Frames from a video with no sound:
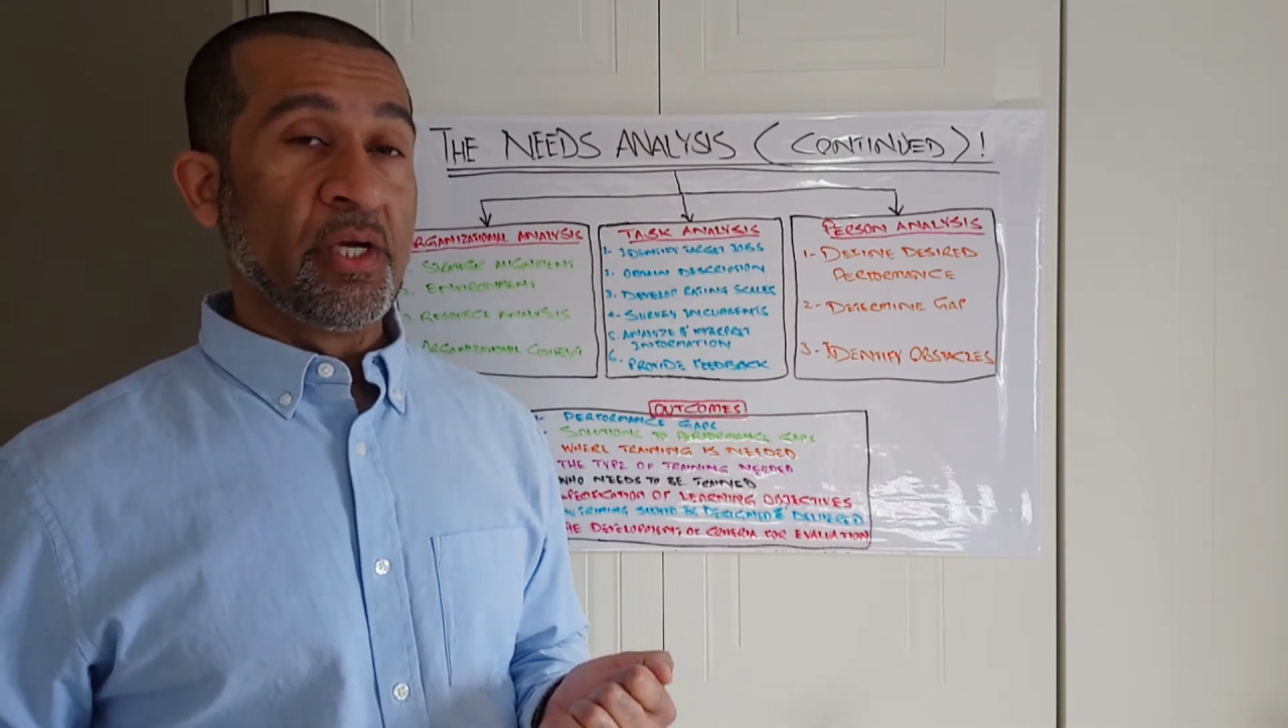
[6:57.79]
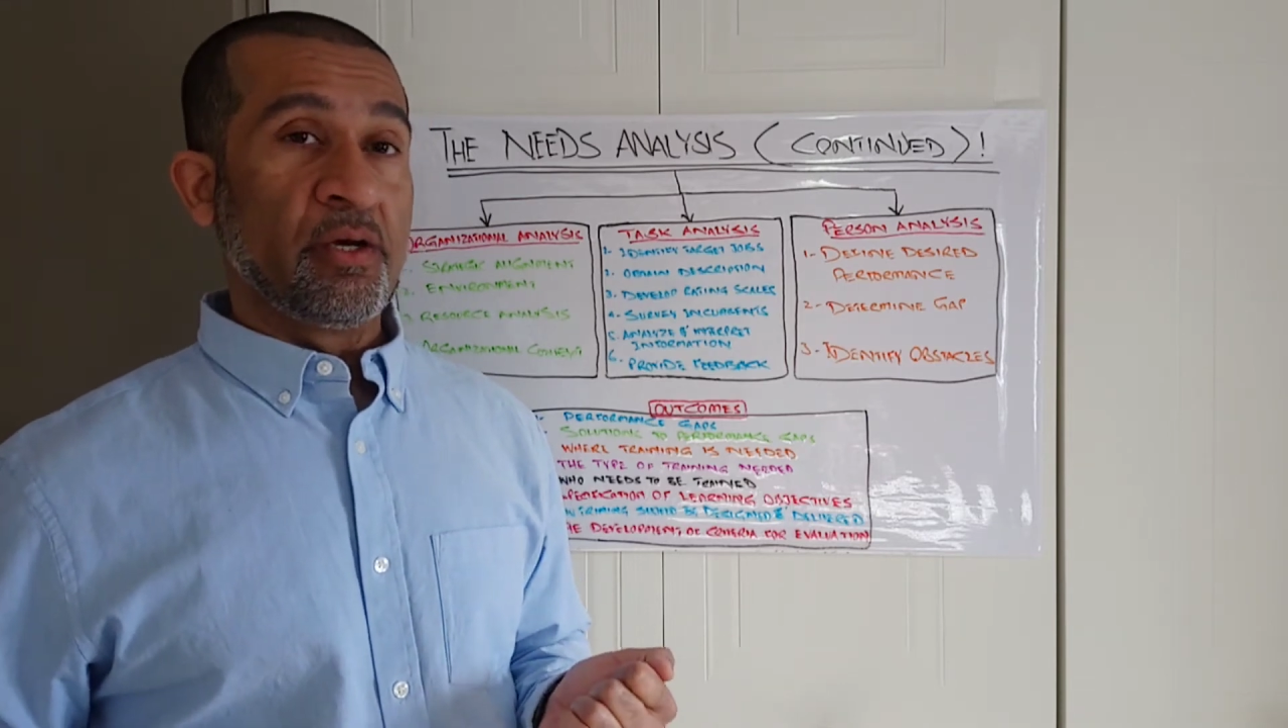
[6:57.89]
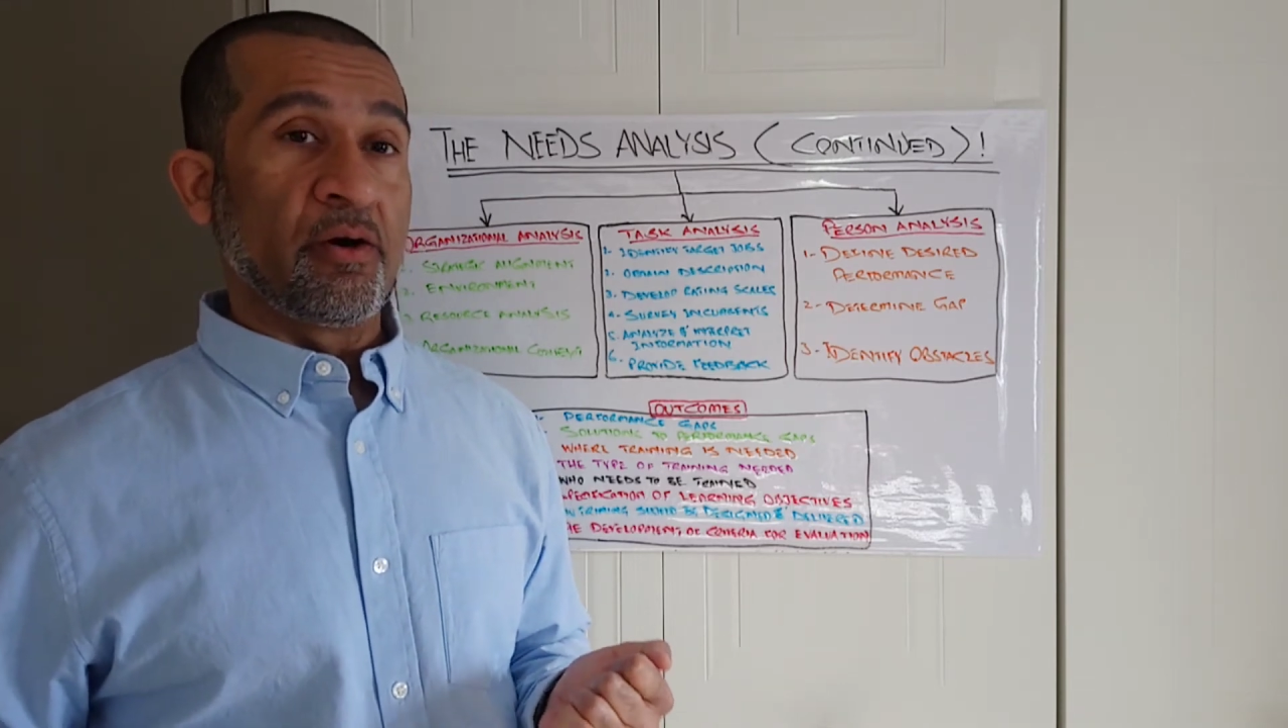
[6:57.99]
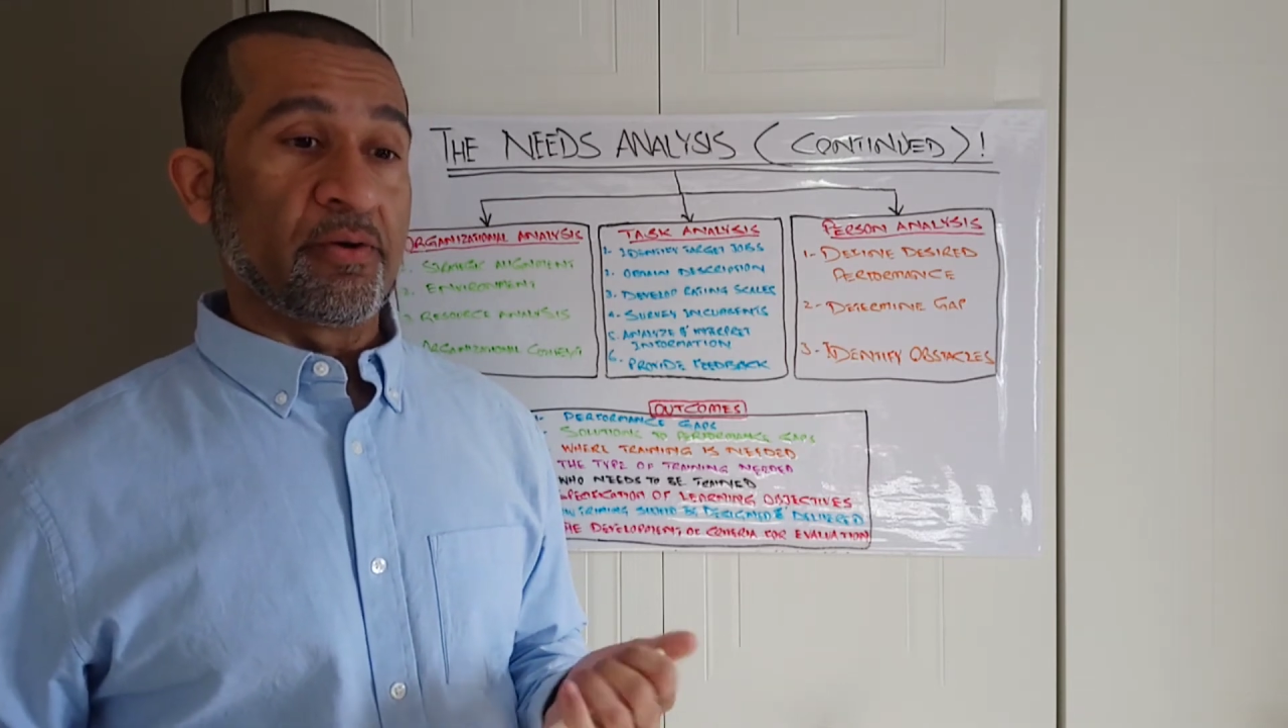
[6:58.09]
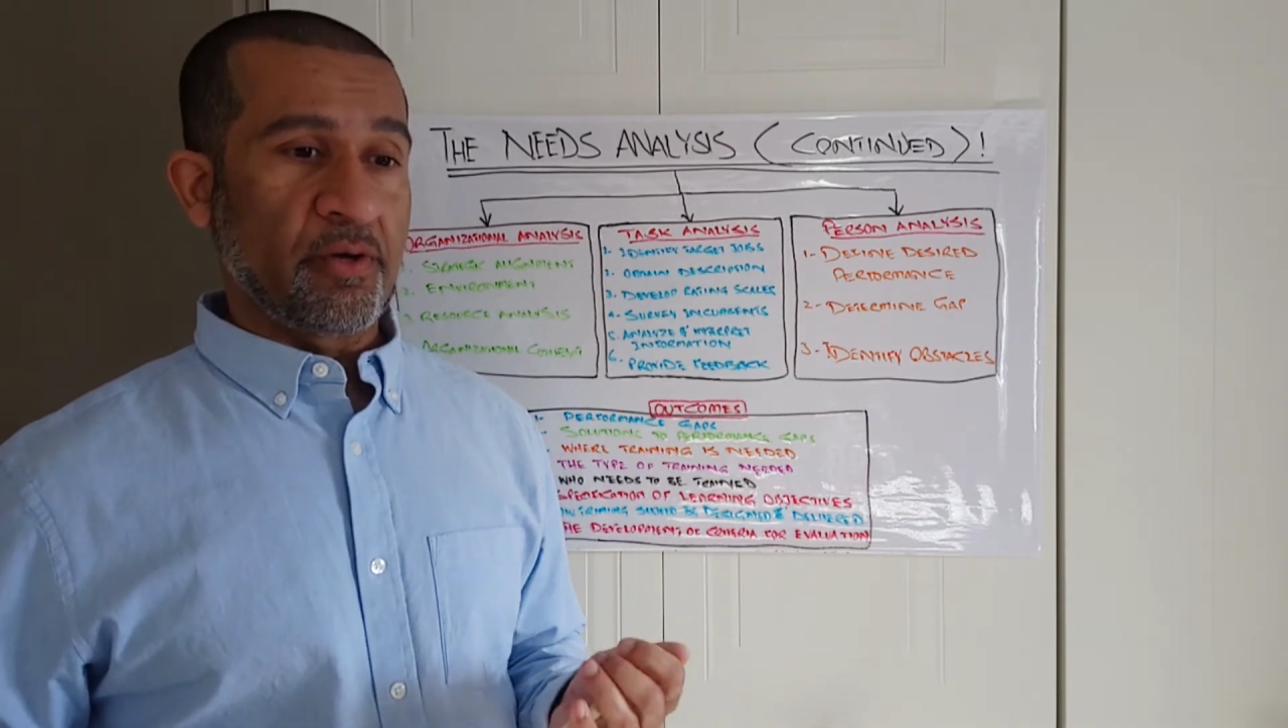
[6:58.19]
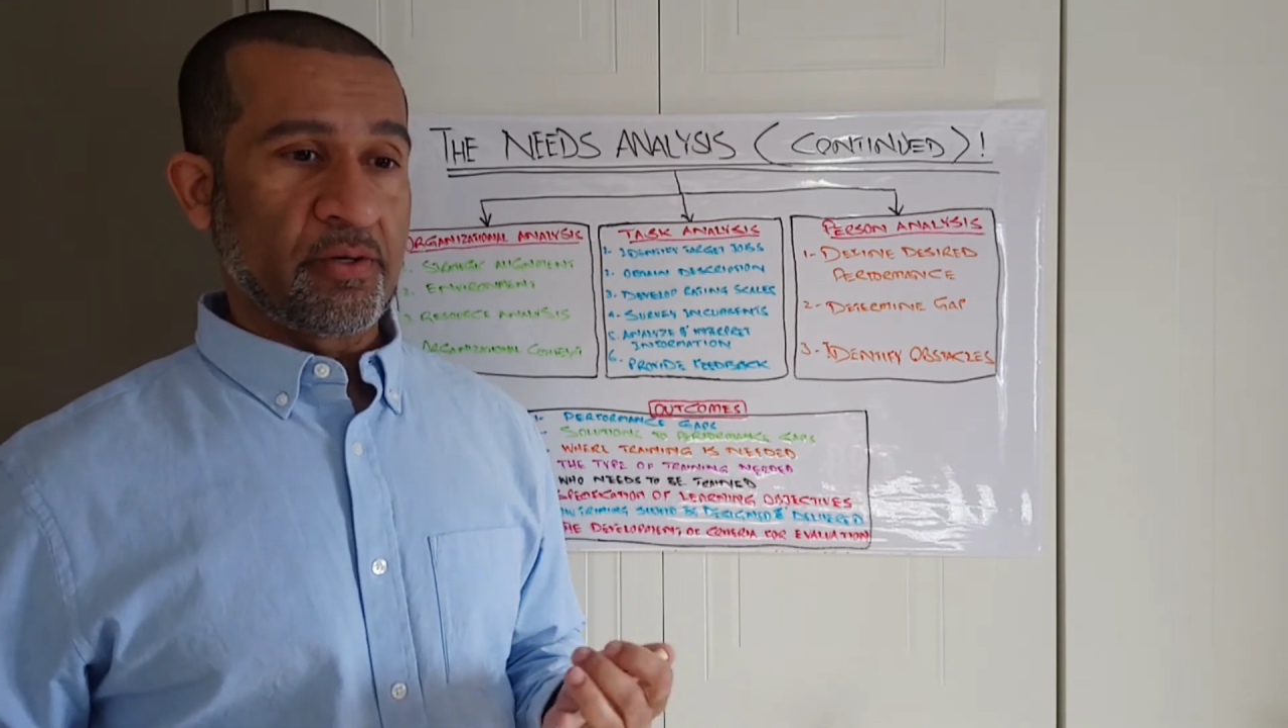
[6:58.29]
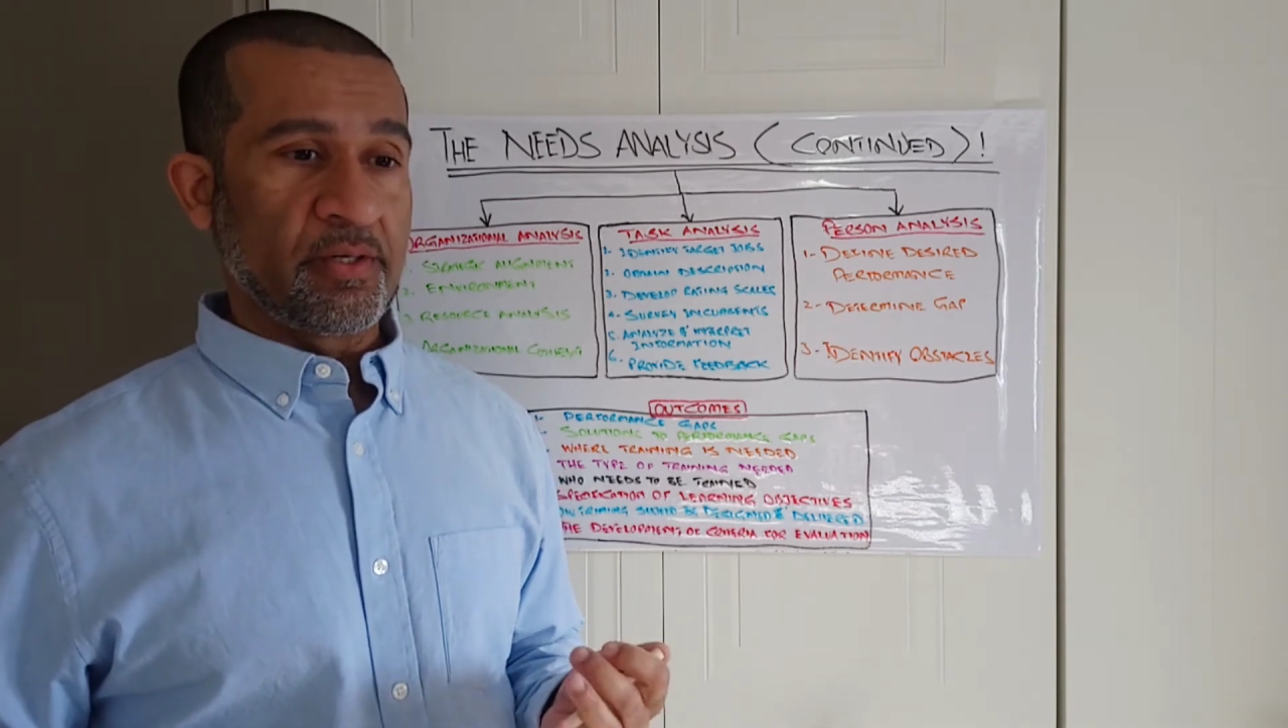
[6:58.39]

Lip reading: or not.